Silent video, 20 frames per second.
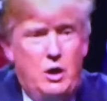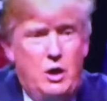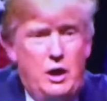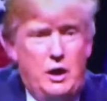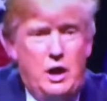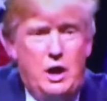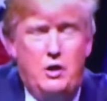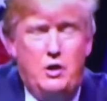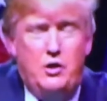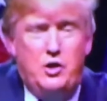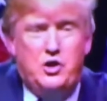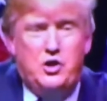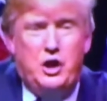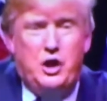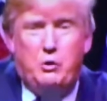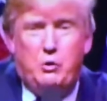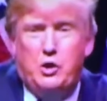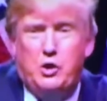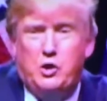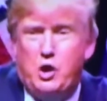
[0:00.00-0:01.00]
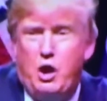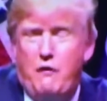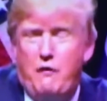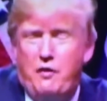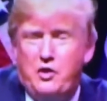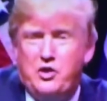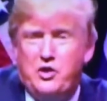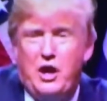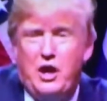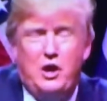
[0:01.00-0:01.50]
You know, the Secret
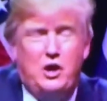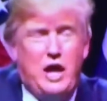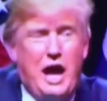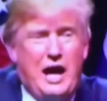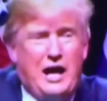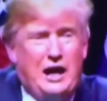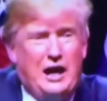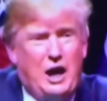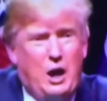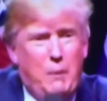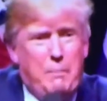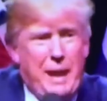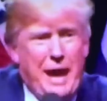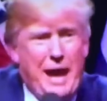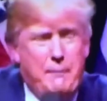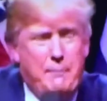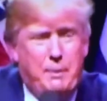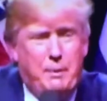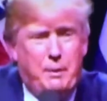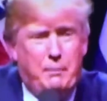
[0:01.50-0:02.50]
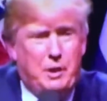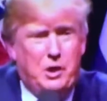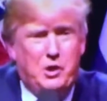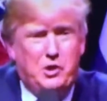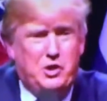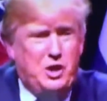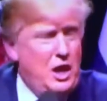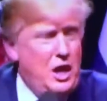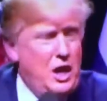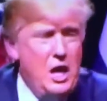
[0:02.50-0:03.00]
Service, they got a little bad
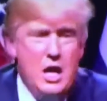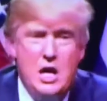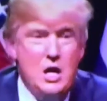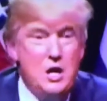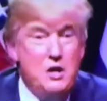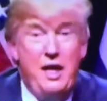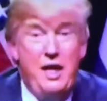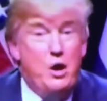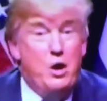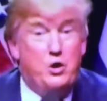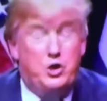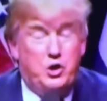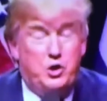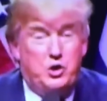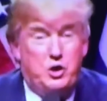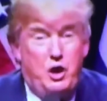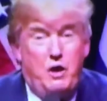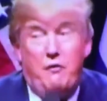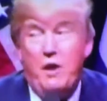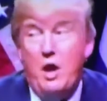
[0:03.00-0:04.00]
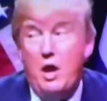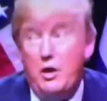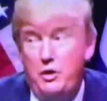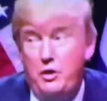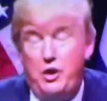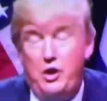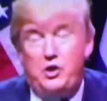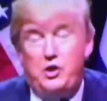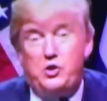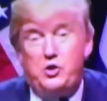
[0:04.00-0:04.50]
publicity. They don't deserve.
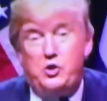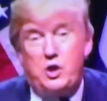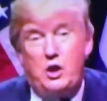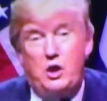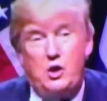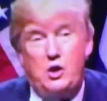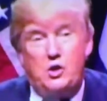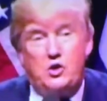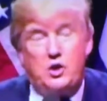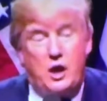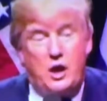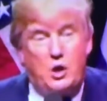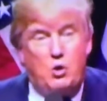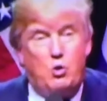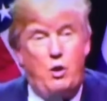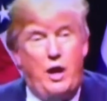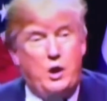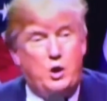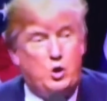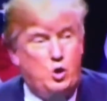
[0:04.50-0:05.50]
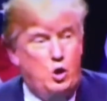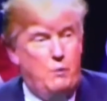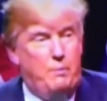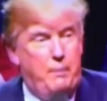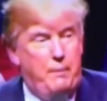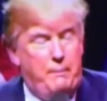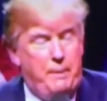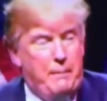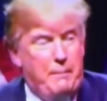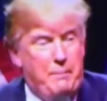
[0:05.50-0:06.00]
This is a great group of
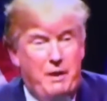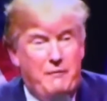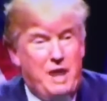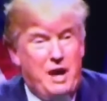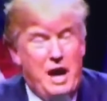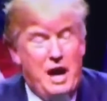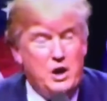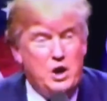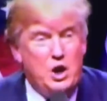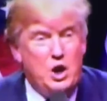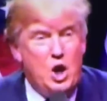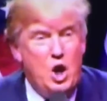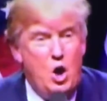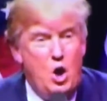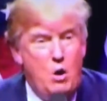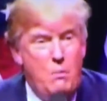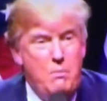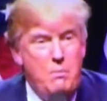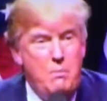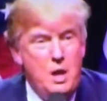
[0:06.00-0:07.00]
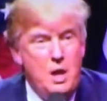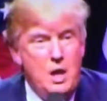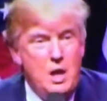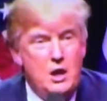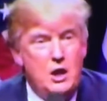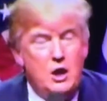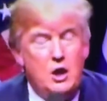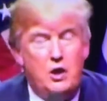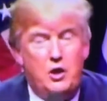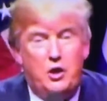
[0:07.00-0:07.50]
people. I've gotten to know them.
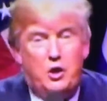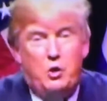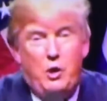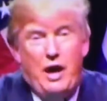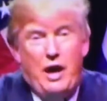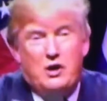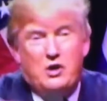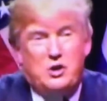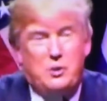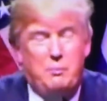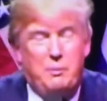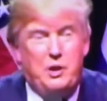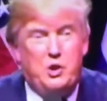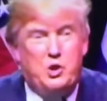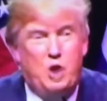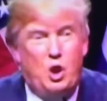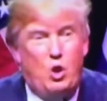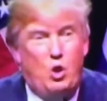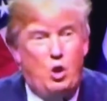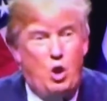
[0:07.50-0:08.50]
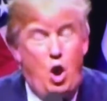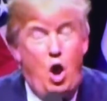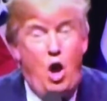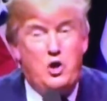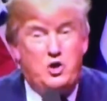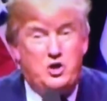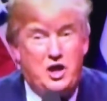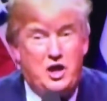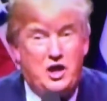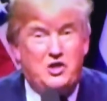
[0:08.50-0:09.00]
You know, the crowds have been so
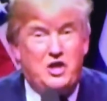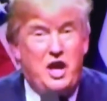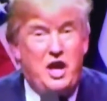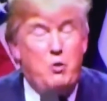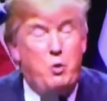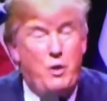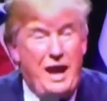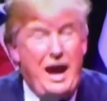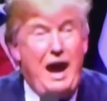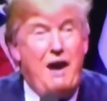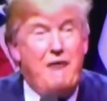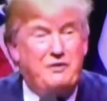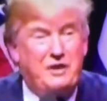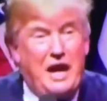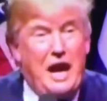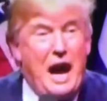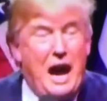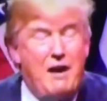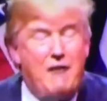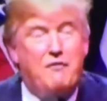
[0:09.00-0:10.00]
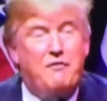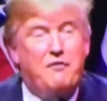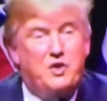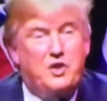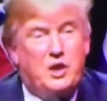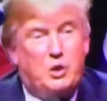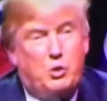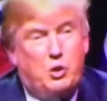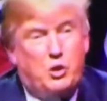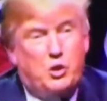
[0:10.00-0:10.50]
large, they said we have to have
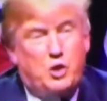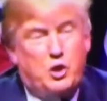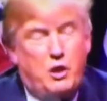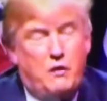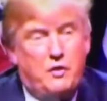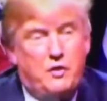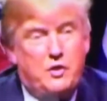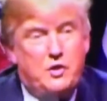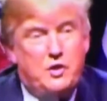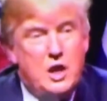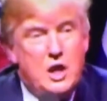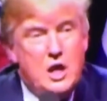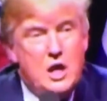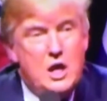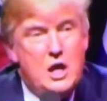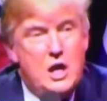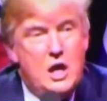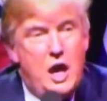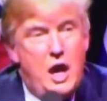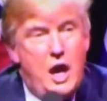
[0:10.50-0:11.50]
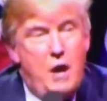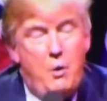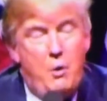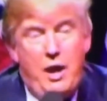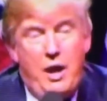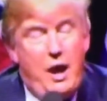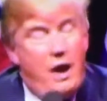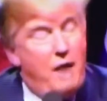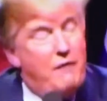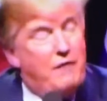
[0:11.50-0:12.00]
Secret Service. And
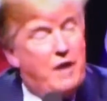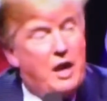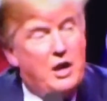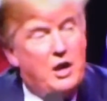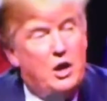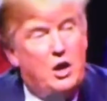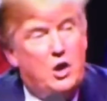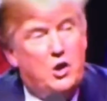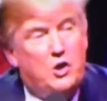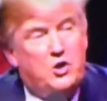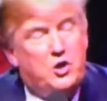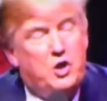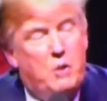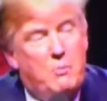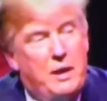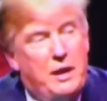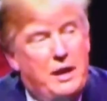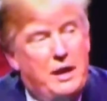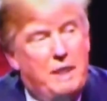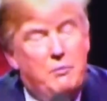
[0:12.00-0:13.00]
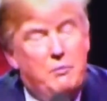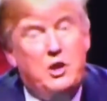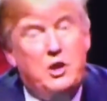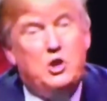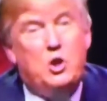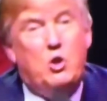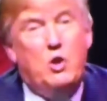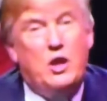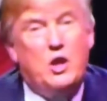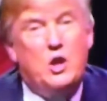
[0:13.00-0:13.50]
I've gotten to know so many of them. These
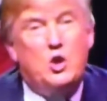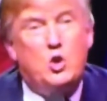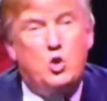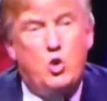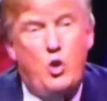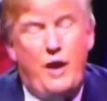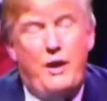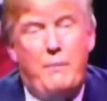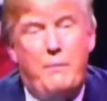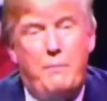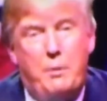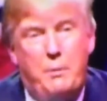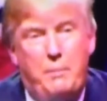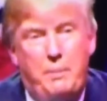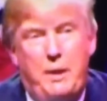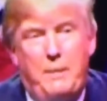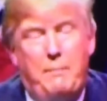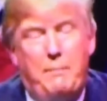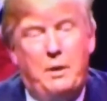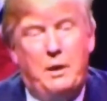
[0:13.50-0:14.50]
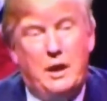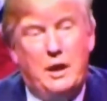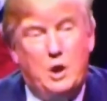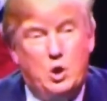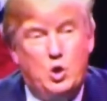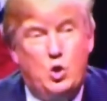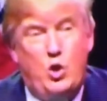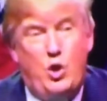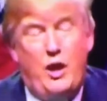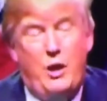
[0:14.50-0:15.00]
are incredible people,
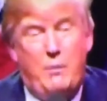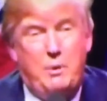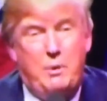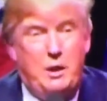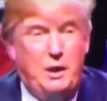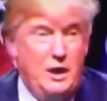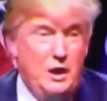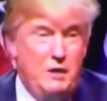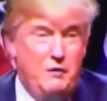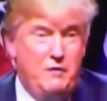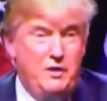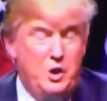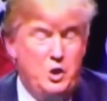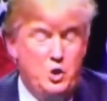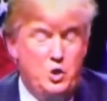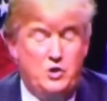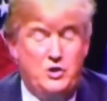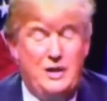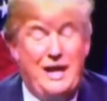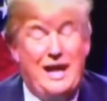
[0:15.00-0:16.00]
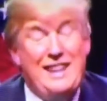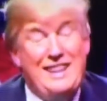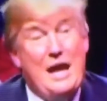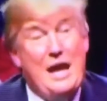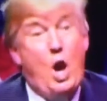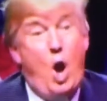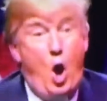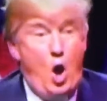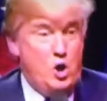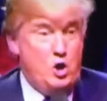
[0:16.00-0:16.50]
incredible individuals, and they
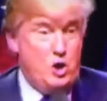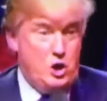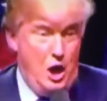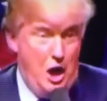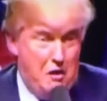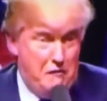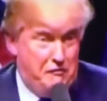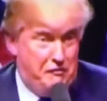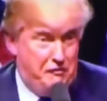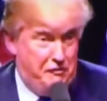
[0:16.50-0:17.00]
are tough.